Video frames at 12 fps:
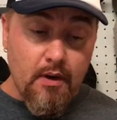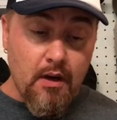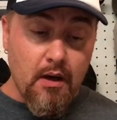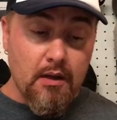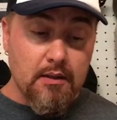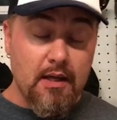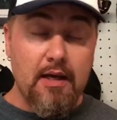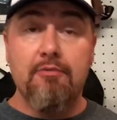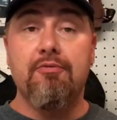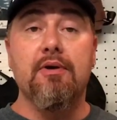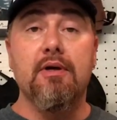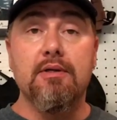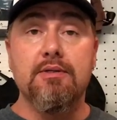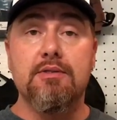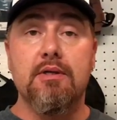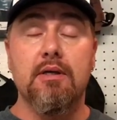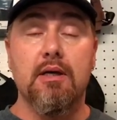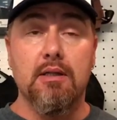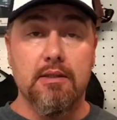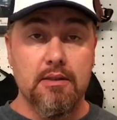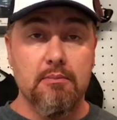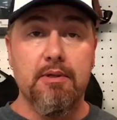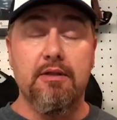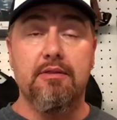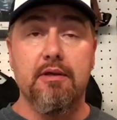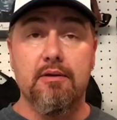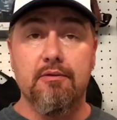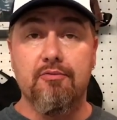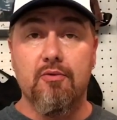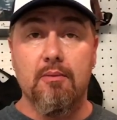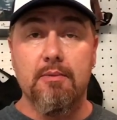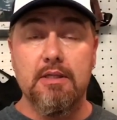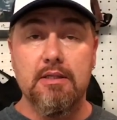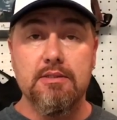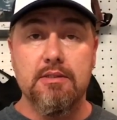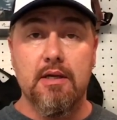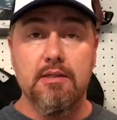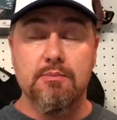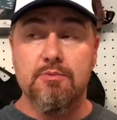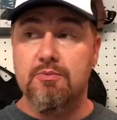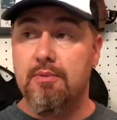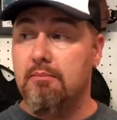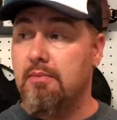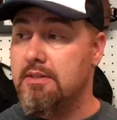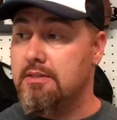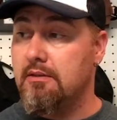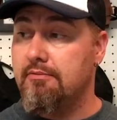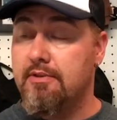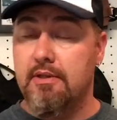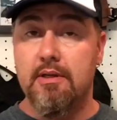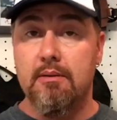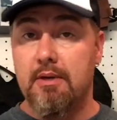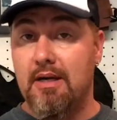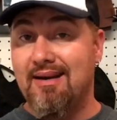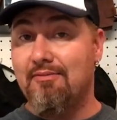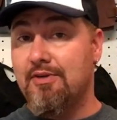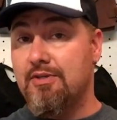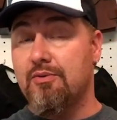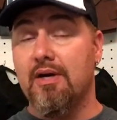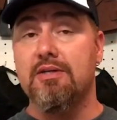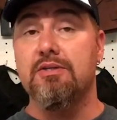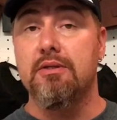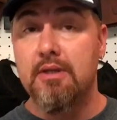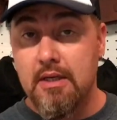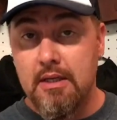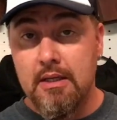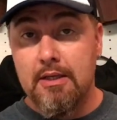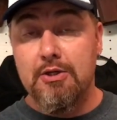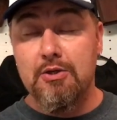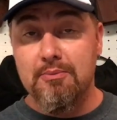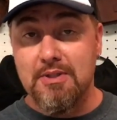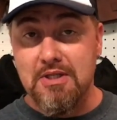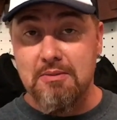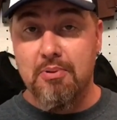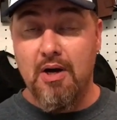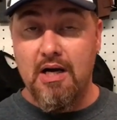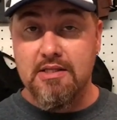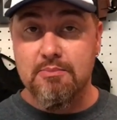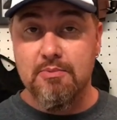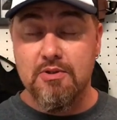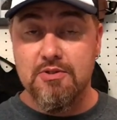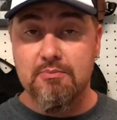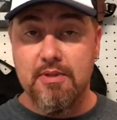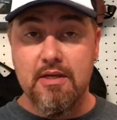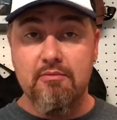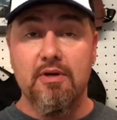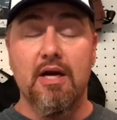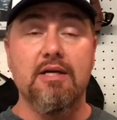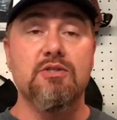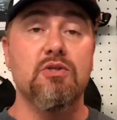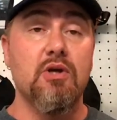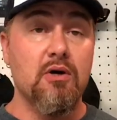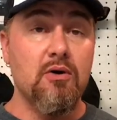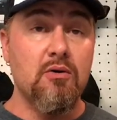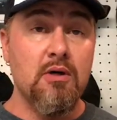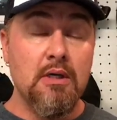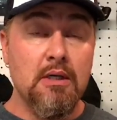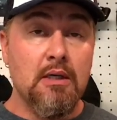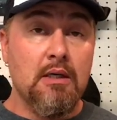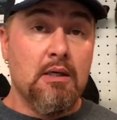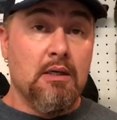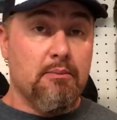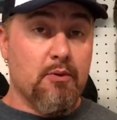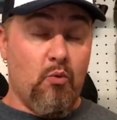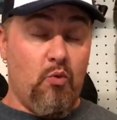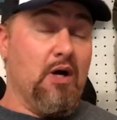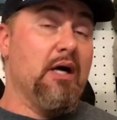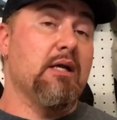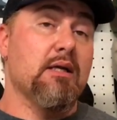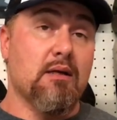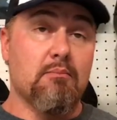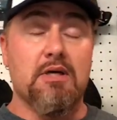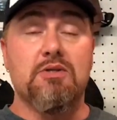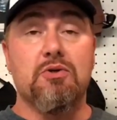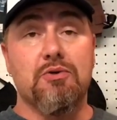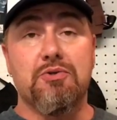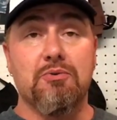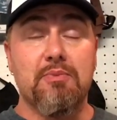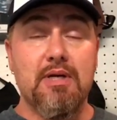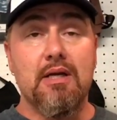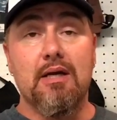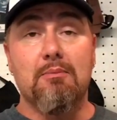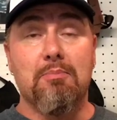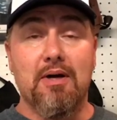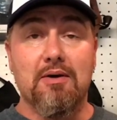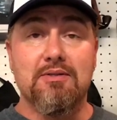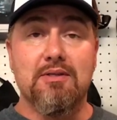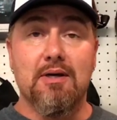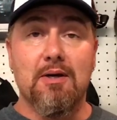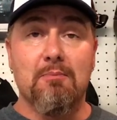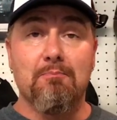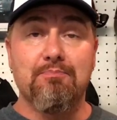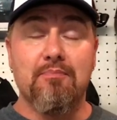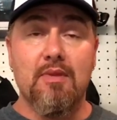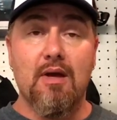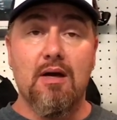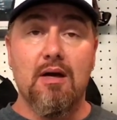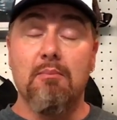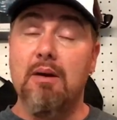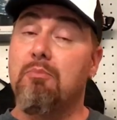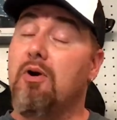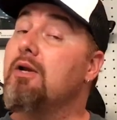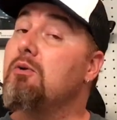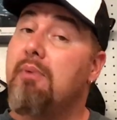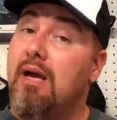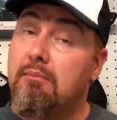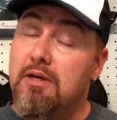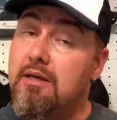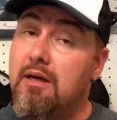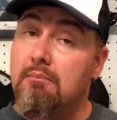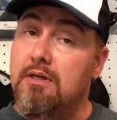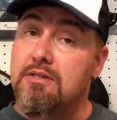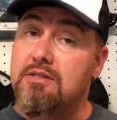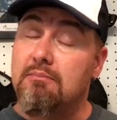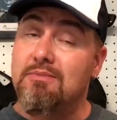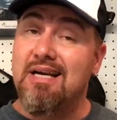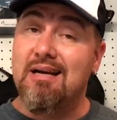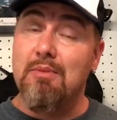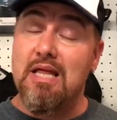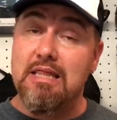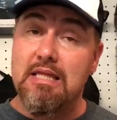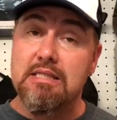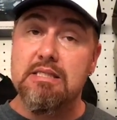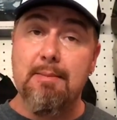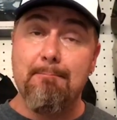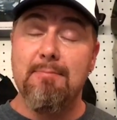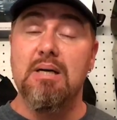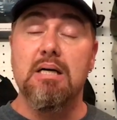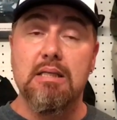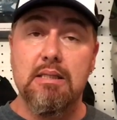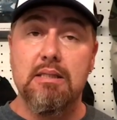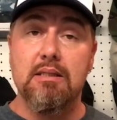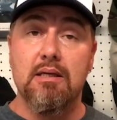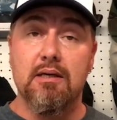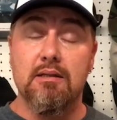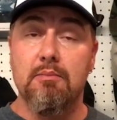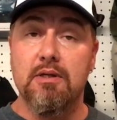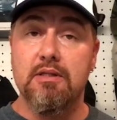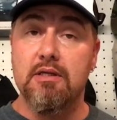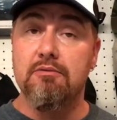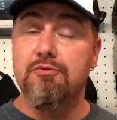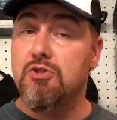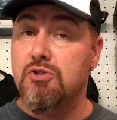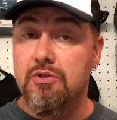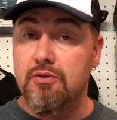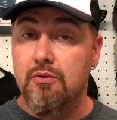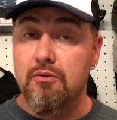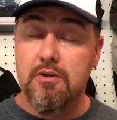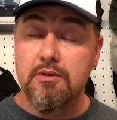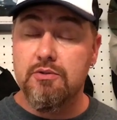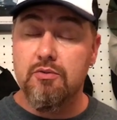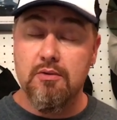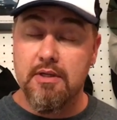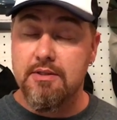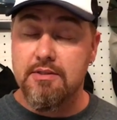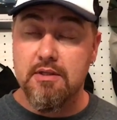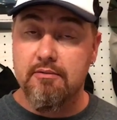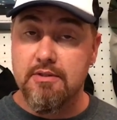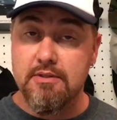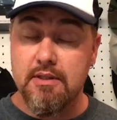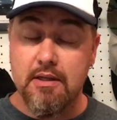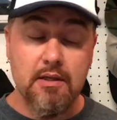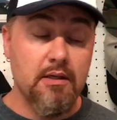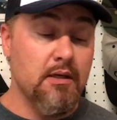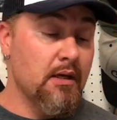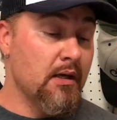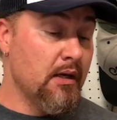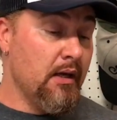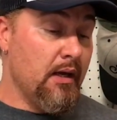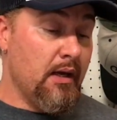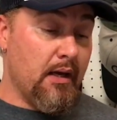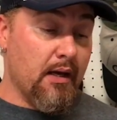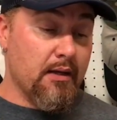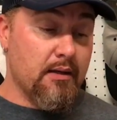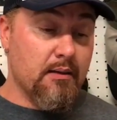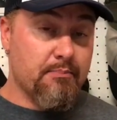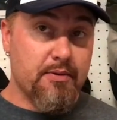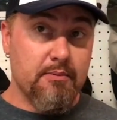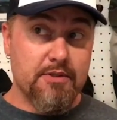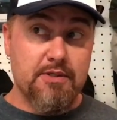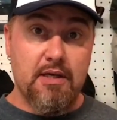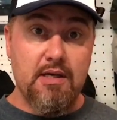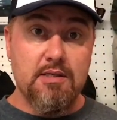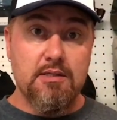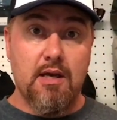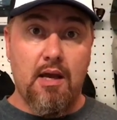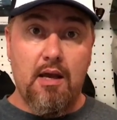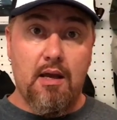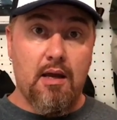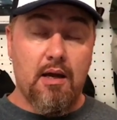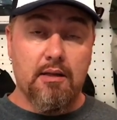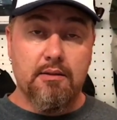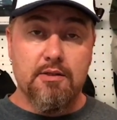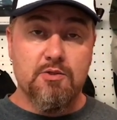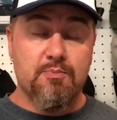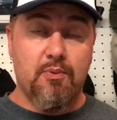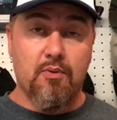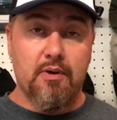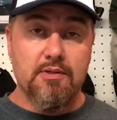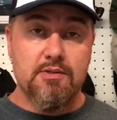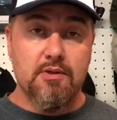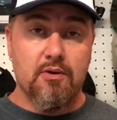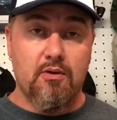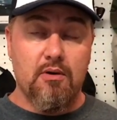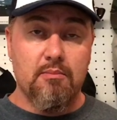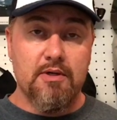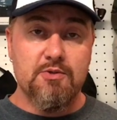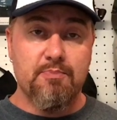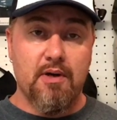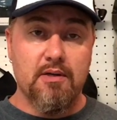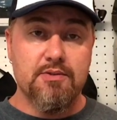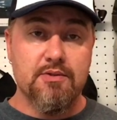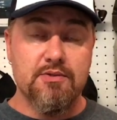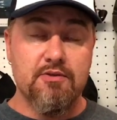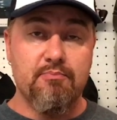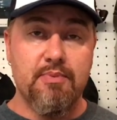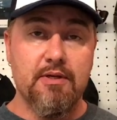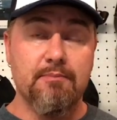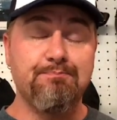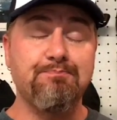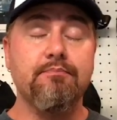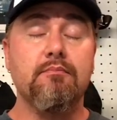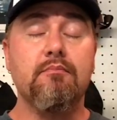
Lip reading: life is a little bit thicker for me these days. I'm spreading myself thin in about every direction humanly possible. As many of you guys know, I've been whining on my social media about my brand new baby coming sometime this month, the month of June 2017, and pretty much any day at this point. So all my sponsors have been